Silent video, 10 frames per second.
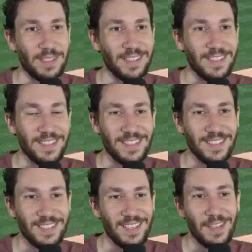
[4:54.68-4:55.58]
it is.
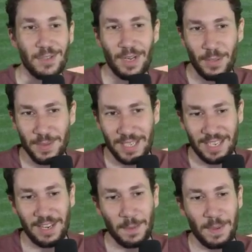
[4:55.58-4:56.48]
Trying to throw a
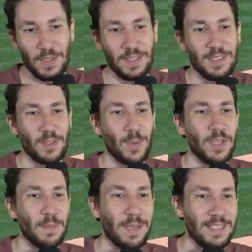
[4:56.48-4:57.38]
secondary pitch in this
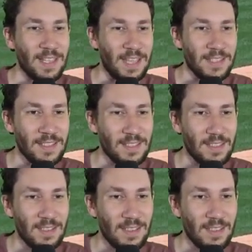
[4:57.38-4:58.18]
situation makes sense.